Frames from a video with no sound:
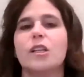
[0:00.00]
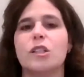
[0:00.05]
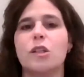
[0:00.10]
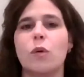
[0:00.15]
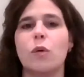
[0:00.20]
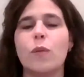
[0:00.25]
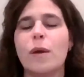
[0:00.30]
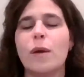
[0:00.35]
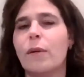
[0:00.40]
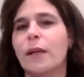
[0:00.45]

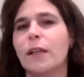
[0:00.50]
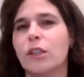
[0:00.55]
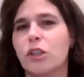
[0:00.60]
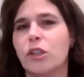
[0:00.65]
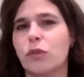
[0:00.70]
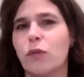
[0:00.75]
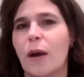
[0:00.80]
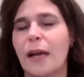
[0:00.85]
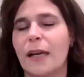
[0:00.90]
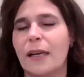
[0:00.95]
So we want
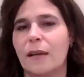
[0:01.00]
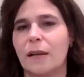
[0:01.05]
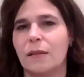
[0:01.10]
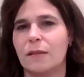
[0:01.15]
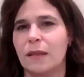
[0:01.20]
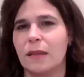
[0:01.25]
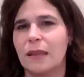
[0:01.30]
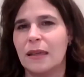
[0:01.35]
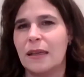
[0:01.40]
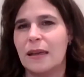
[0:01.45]
to try to
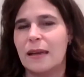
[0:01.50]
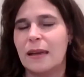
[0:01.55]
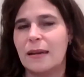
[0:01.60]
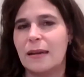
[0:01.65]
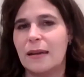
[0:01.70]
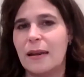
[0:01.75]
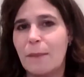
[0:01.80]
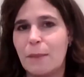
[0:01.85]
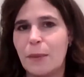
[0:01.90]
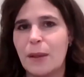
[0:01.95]

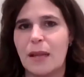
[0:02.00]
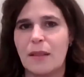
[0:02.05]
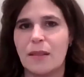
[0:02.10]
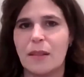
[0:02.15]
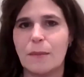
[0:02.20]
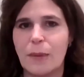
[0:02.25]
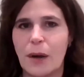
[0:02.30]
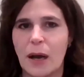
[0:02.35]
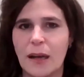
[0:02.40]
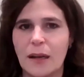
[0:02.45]
nip it in
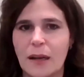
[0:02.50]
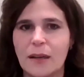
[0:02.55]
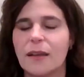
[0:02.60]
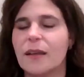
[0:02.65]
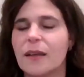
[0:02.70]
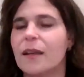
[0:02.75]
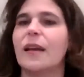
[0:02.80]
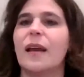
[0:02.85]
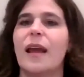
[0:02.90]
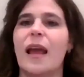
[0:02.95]
the bud
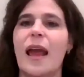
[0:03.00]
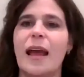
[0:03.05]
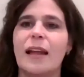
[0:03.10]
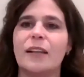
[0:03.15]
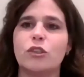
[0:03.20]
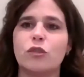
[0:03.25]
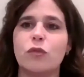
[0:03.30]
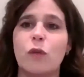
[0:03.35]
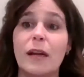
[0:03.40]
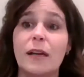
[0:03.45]

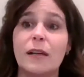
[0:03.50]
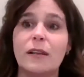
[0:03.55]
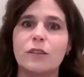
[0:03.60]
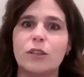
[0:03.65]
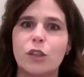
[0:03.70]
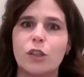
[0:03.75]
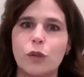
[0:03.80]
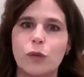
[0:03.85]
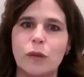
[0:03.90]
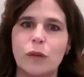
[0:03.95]
and try to
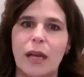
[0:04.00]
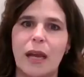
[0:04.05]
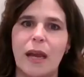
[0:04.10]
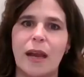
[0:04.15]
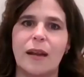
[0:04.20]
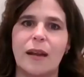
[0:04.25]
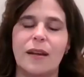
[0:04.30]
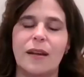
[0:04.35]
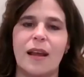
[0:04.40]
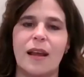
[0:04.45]
tune
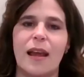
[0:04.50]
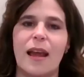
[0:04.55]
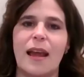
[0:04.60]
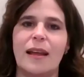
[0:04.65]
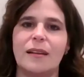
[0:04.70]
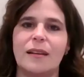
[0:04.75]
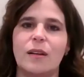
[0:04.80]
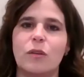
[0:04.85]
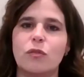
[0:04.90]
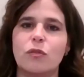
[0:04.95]
in.
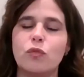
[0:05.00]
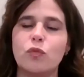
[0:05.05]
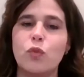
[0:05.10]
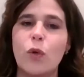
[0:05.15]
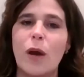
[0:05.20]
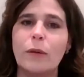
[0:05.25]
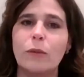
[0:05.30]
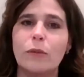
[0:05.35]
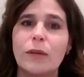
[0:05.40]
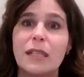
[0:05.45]
And
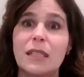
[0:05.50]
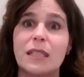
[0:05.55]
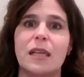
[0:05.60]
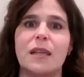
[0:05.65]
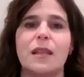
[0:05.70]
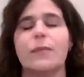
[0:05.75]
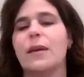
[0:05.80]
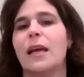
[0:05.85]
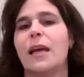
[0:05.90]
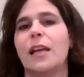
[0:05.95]
when we
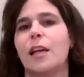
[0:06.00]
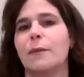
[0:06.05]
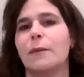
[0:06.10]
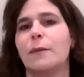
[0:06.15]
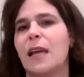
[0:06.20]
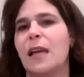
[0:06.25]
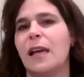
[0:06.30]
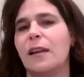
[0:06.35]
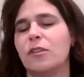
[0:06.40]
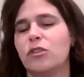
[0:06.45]
see them getting
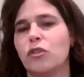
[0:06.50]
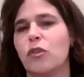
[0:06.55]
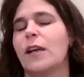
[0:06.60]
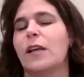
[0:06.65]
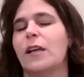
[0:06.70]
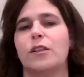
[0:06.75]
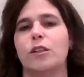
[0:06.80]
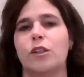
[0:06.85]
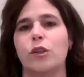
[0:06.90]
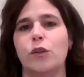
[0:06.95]
upset,
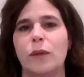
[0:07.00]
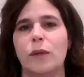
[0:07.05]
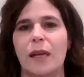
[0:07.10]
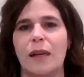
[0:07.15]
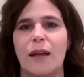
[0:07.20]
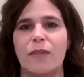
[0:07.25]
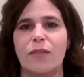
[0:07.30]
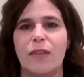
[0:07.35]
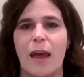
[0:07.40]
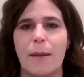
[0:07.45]
try to tune
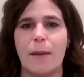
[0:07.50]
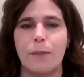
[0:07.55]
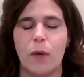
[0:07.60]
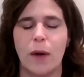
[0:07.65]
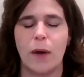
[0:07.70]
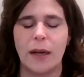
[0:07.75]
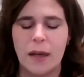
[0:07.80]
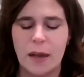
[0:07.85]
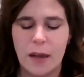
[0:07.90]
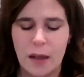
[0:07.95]
in at that
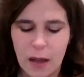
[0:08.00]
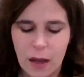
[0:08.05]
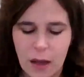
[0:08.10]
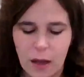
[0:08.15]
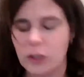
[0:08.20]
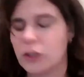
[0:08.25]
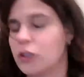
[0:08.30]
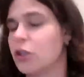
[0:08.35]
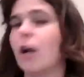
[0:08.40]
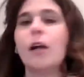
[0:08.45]
point.
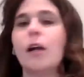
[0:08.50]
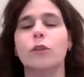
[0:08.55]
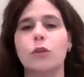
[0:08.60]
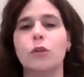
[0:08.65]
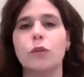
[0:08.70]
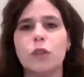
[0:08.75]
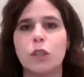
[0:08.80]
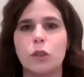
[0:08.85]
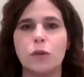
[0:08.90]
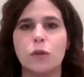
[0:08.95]
A child
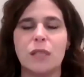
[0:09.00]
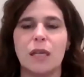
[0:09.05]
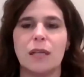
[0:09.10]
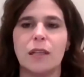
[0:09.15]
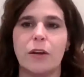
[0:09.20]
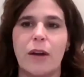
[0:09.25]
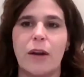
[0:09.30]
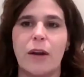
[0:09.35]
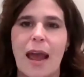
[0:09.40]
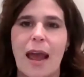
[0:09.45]
who's using
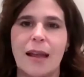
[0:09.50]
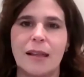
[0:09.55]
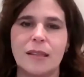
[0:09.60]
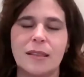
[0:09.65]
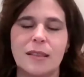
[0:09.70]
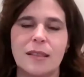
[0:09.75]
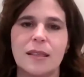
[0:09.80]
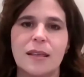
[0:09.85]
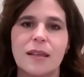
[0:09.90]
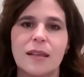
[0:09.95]
their
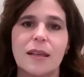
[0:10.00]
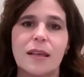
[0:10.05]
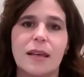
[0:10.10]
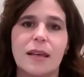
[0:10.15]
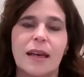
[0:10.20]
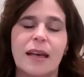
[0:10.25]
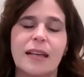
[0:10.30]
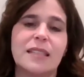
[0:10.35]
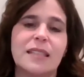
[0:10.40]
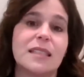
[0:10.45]
hands,
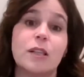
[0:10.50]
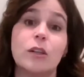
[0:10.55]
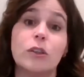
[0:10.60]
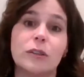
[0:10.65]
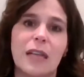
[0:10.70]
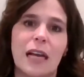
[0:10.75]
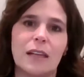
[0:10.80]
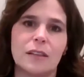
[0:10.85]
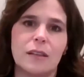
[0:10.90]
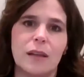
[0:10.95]
it's
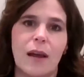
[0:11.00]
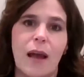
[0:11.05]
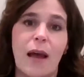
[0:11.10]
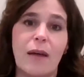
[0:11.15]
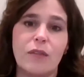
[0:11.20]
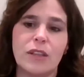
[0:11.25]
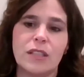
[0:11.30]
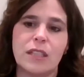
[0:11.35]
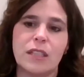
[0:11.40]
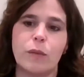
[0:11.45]
still not,
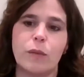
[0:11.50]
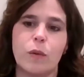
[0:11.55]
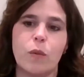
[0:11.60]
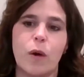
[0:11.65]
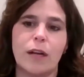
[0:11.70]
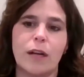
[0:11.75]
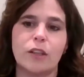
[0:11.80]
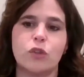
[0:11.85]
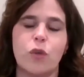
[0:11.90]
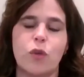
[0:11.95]
obviously we
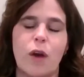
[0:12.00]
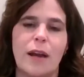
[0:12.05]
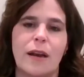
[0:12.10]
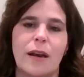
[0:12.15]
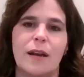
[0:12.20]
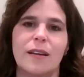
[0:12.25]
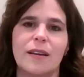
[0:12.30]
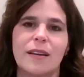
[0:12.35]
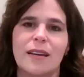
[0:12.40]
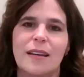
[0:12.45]
want to try
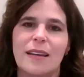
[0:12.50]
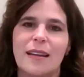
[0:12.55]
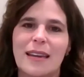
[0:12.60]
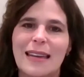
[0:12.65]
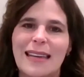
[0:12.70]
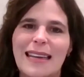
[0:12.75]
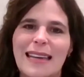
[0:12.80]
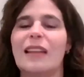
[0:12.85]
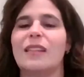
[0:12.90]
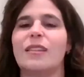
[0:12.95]
to
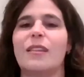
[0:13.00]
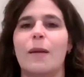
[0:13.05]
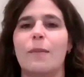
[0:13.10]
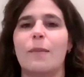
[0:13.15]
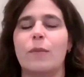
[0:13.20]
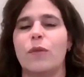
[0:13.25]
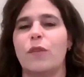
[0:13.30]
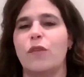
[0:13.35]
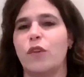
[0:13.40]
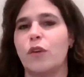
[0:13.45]
get
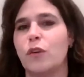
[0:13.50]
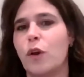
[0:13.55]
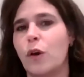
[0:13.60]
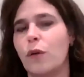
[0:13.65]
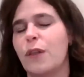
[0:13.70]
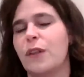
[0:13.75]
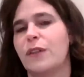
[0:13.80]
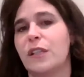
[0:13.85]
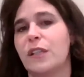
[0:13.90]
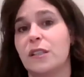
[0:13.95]
them, if you know
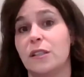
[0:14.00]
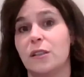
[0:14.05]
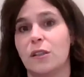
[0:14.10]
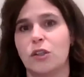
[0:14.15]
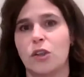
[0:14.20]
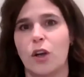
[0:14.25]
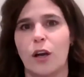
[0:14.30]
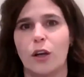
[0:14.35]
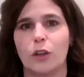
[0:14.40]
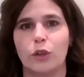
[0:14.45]
that this is a
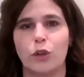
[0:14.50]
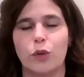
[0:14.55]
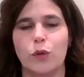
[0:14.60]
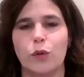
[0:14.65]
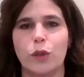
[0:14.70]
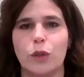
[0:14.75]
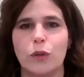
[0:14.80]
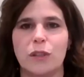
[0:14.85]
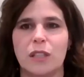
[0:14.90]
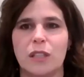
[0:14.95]
child who
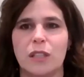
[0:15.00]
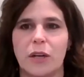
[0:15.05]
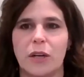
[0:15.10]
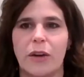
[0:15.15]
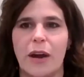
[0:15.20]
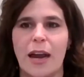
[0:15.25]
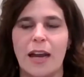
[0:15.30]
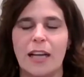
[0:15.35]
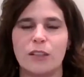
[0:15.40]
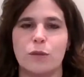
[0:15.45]
uses
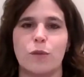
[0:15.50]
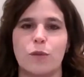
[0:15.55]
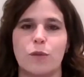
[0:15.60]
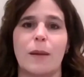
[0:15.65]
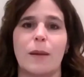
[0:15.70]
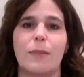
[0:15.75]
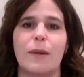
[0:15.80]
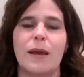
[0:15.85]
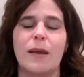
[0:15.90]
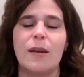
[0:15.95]
their hands, we
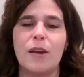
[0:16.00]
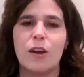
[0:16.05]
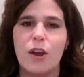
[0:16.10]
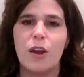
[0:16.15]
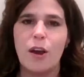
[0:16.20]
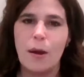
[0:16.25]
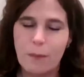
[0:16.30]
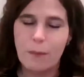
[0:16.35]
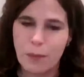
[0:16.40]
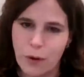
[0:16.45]
want to be
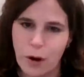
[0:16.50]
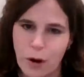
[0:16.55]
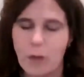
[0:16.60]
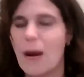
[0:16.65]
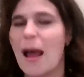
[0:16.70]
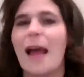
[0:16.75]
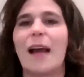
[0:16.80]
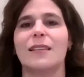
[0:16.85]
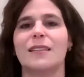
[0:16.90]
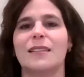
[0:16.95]

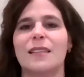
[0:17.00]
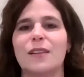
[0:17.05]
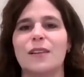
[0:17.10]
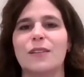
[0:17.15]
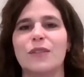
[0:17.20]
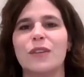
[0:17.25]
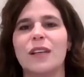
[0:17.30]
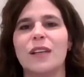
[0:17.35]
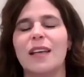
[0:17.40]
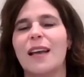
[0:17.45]
proactive,
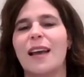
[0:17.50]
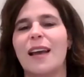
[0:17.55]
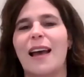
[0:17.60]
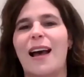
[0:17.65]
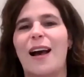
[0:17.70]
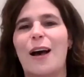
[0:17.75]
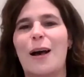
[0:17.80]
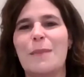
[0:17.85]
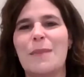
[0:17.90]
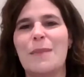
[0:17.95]

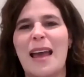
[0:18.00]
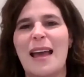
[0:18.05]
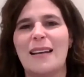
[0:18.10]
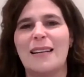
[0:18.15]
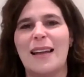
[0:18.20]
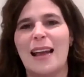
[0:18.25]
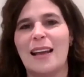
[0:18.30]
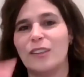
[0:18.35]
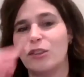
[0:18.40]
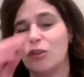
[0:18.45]

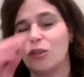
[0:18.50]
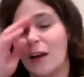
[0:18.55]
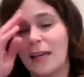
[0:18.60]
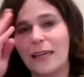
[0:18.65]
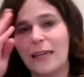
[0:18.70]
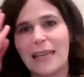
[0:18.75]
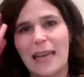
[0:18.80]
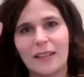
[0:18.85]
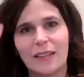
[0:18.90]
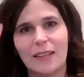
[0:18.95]
and try
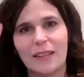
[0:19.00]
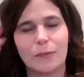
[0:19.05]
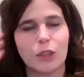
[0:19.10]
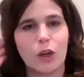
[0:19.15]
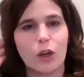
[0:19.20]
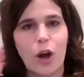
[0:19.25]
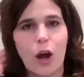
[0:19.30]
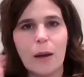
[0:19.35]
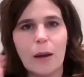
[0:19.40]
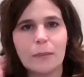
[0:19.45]
to get them
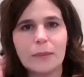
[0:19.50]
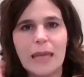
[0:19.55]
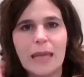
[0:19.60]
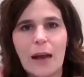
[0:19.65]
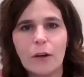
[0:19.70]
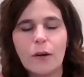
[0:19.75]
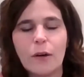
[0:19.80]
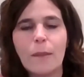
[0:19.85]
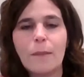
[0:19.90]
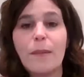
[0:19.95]
to calm
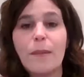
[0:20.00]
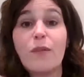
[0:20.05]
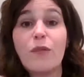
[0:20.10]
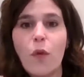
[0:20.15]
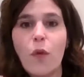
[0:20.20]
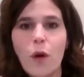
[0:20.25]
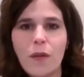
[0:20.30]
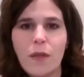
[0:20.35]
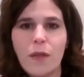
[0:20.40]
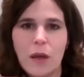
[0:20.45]
down
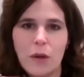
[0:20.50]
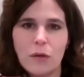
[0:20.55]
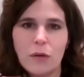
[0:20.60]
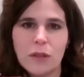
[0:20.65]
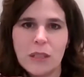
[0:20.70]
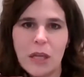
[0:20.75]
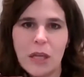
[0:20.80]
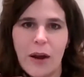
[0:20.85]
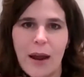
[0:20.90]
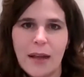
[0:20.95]
before they
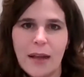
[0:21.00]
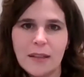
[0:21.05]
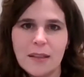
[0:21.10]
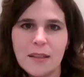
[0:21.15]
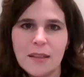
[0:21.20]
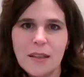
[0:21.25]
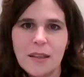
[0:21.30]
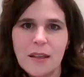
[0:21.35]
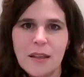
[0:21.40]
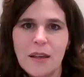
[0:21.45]
use their
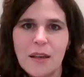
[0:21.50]
hands.